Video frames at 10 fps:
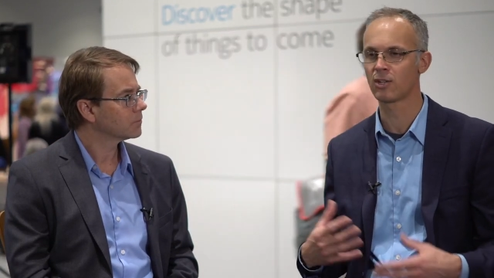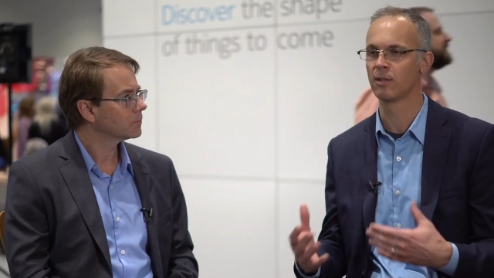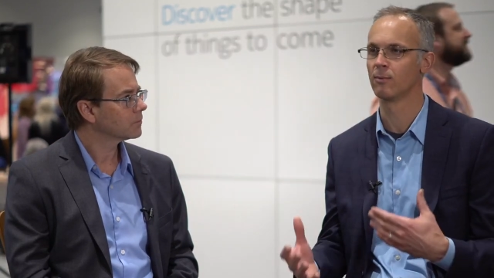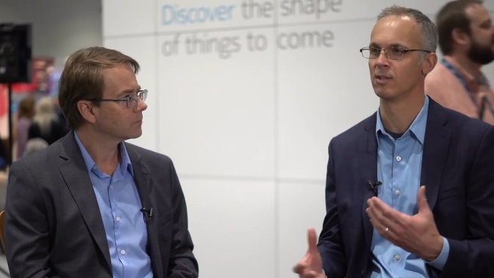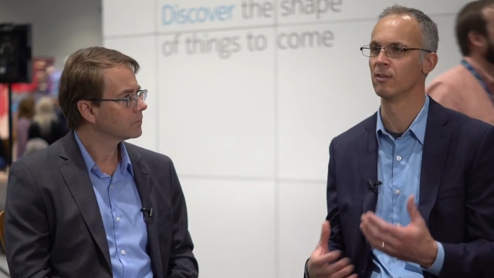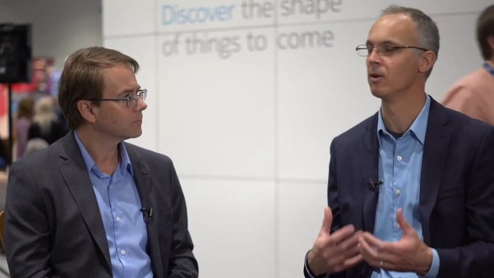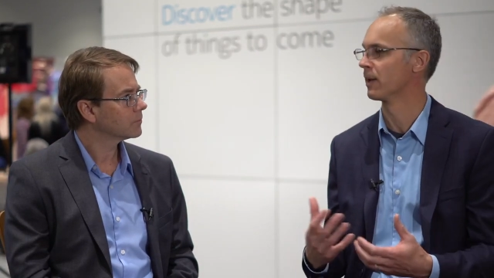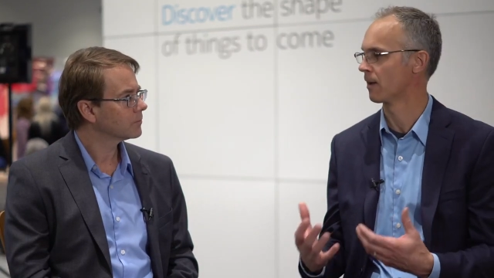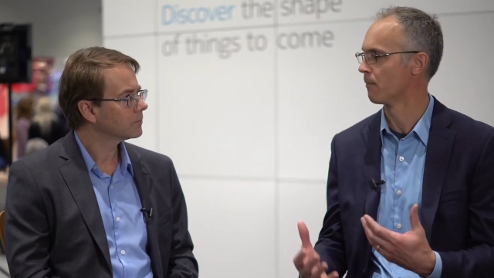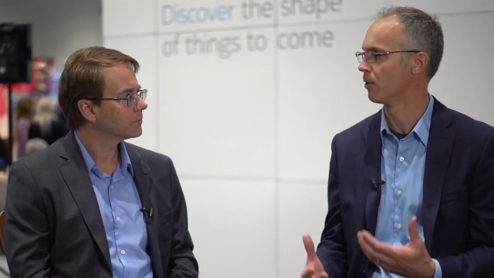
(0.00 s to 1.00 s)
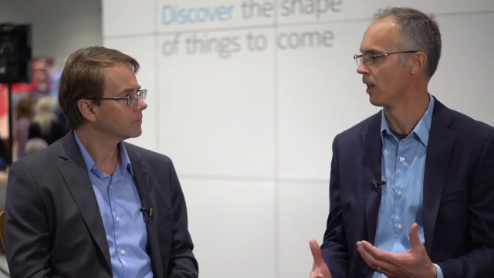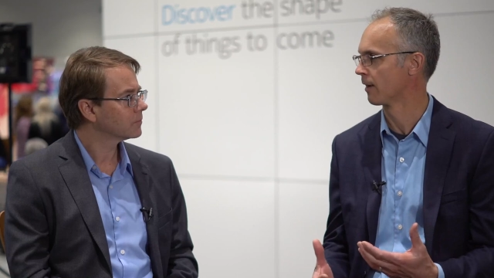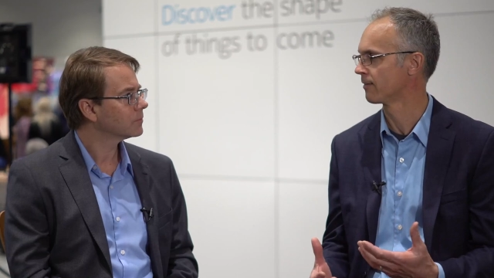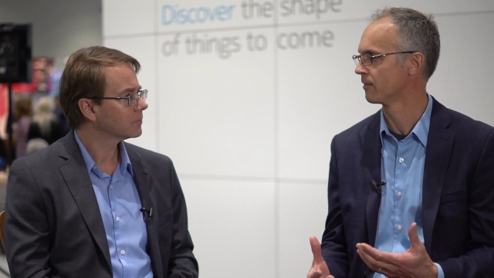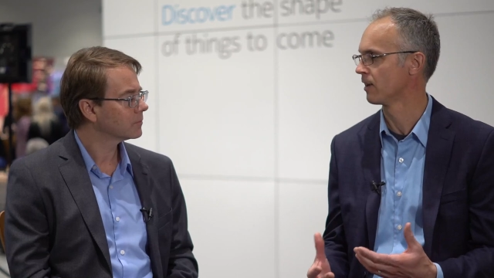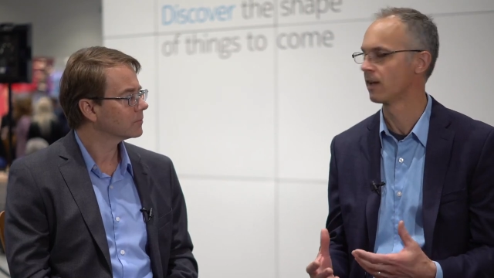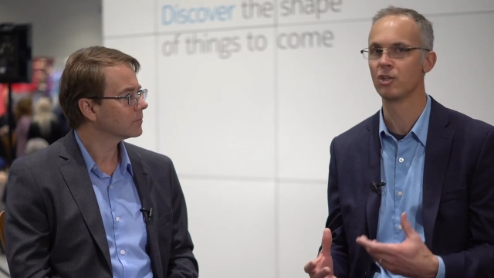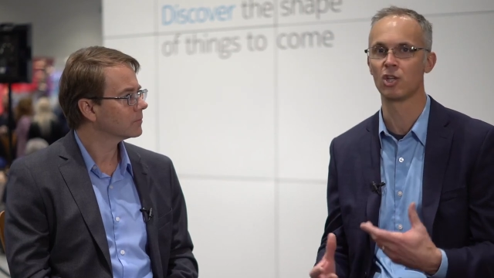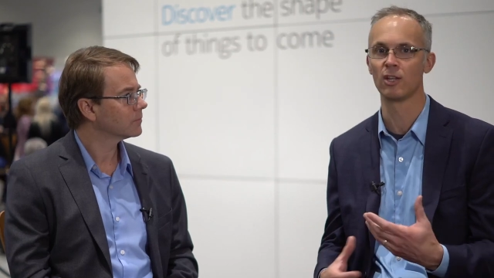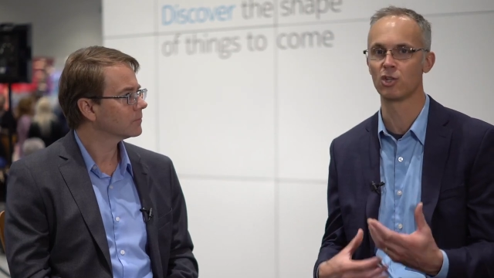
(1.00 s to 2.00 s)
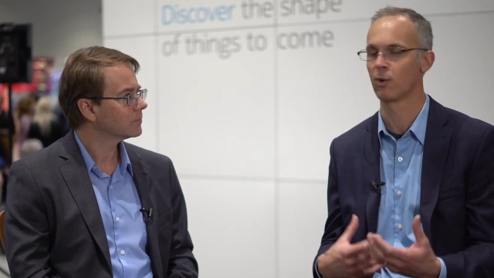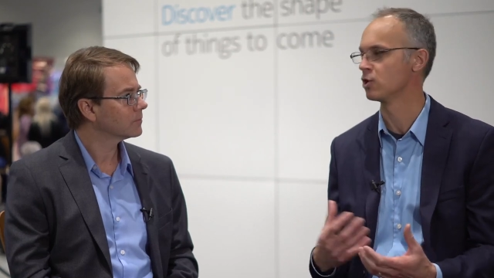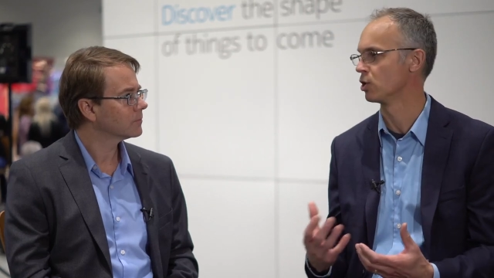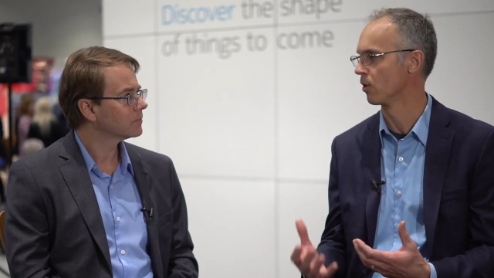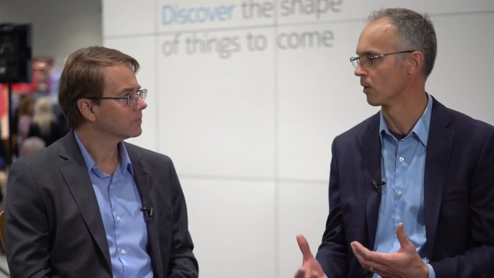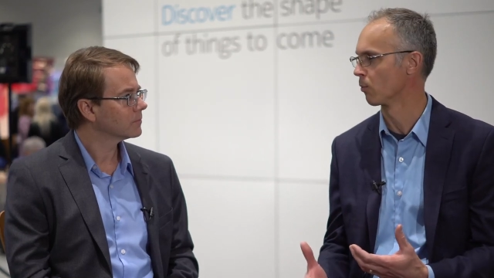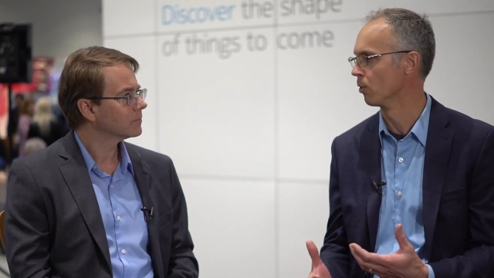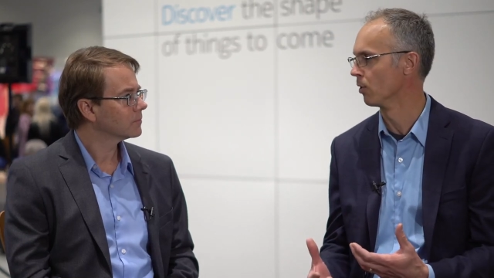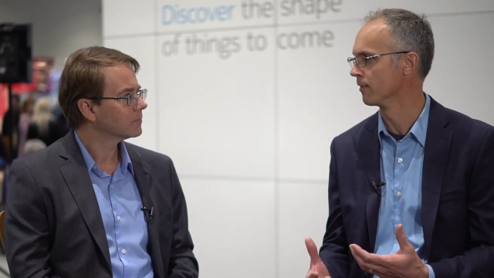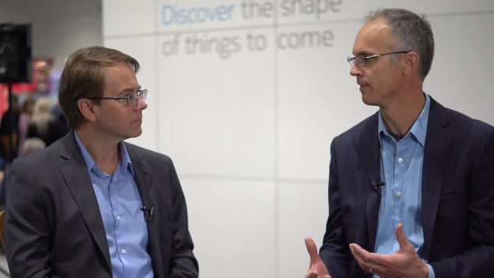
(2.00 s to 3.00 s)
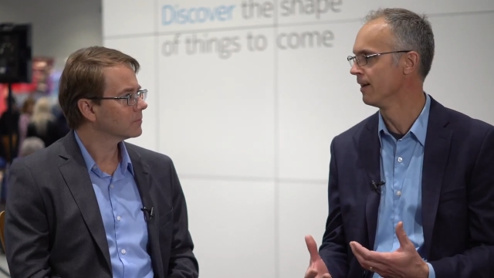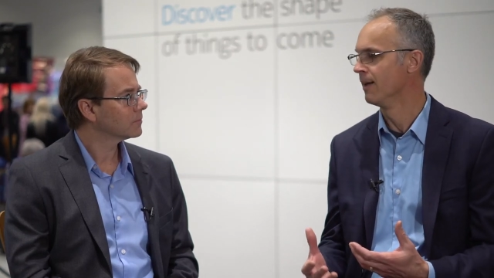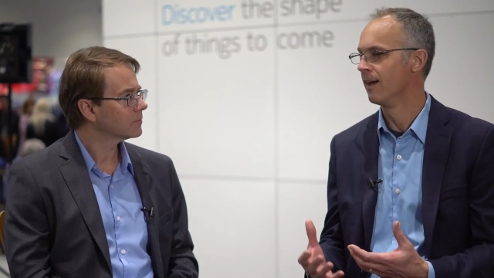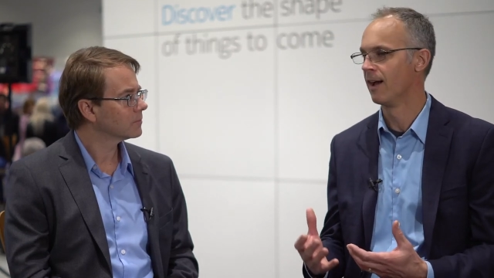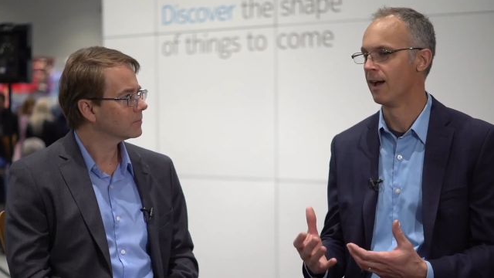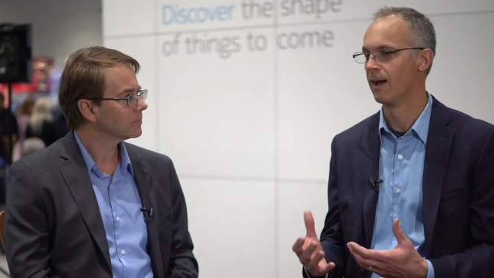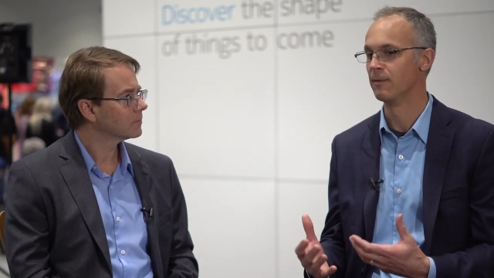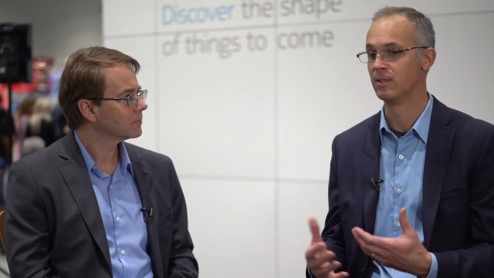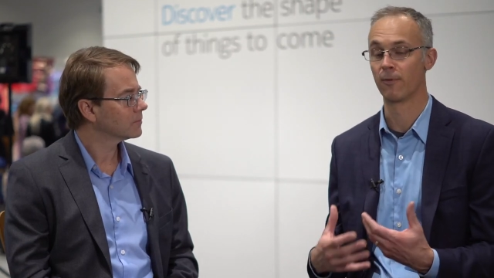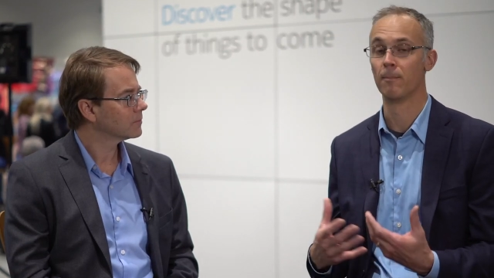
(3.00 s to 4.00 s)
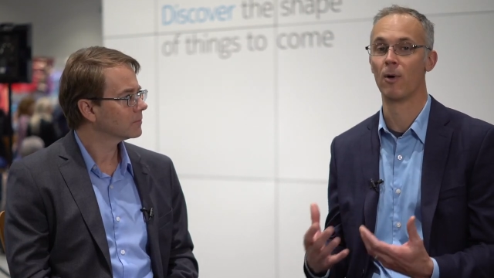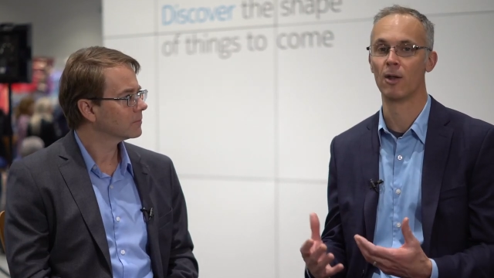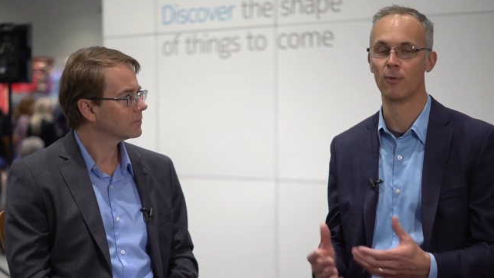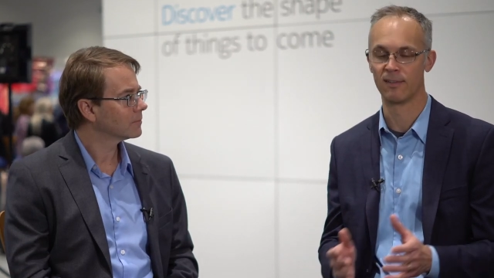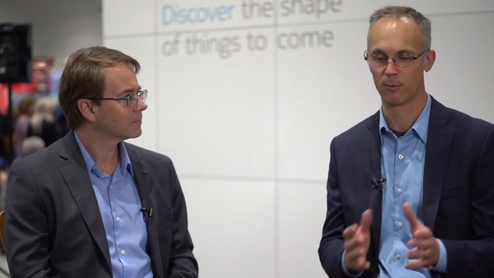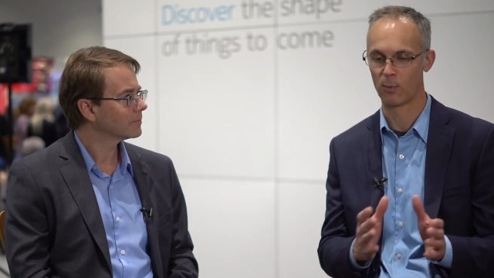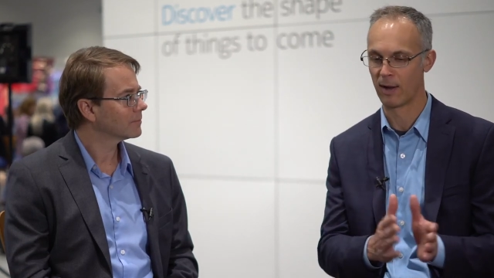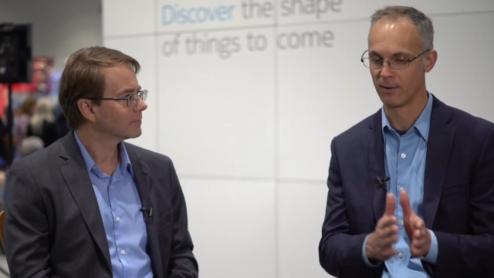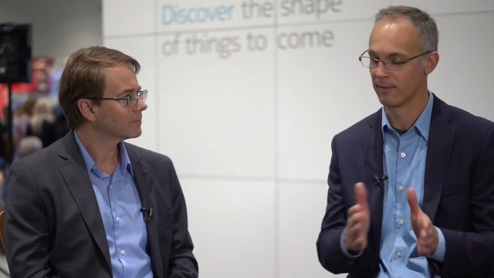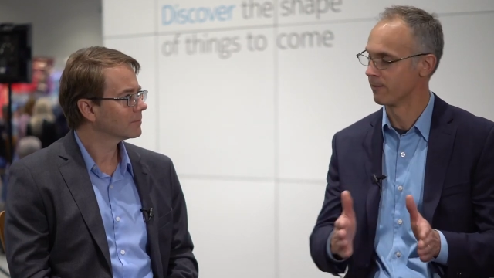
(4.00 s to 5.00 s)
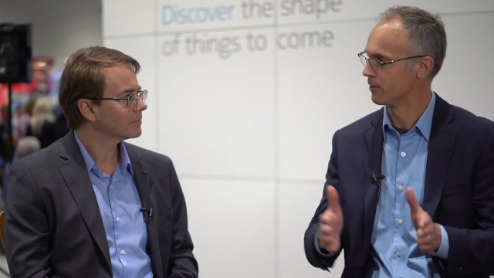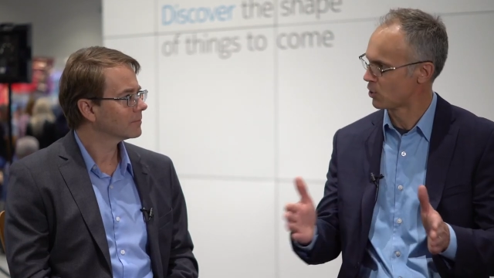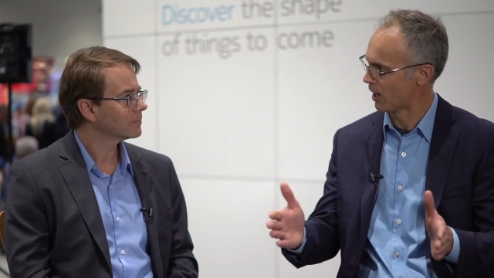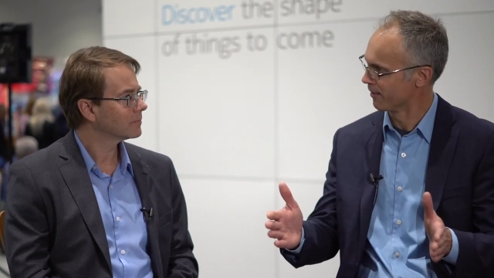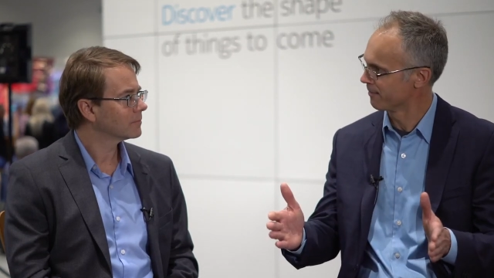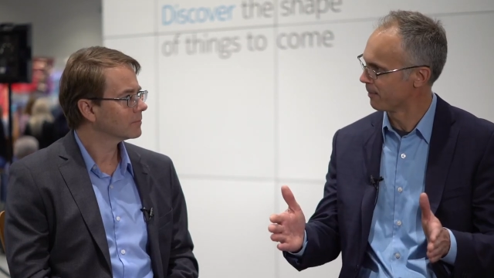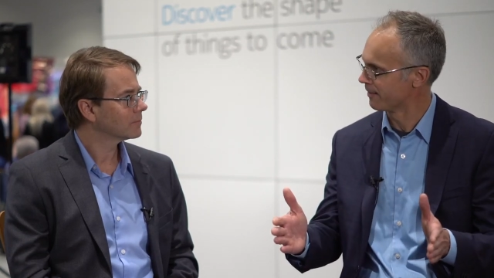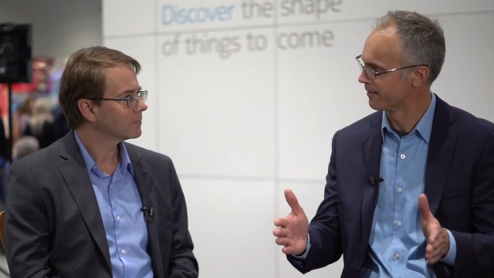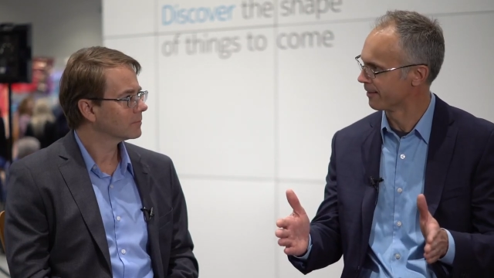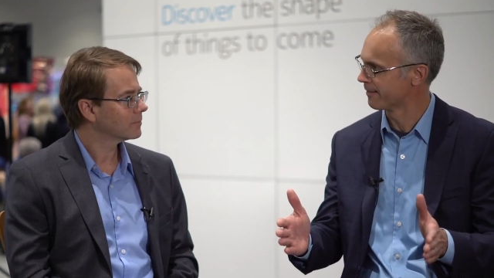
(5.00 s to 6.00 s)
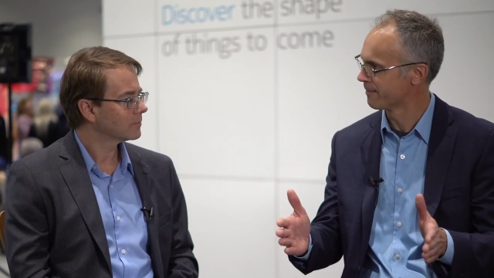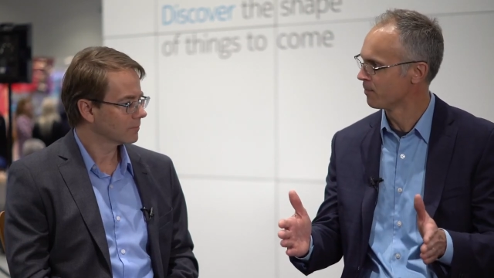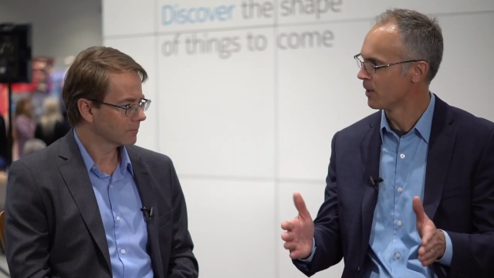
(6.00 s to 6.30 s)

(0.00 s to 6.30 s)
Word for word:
Speaker 1: actually was a little bit complex because you had to change your engineering rules. Uh, different baud rates require different channel spacings.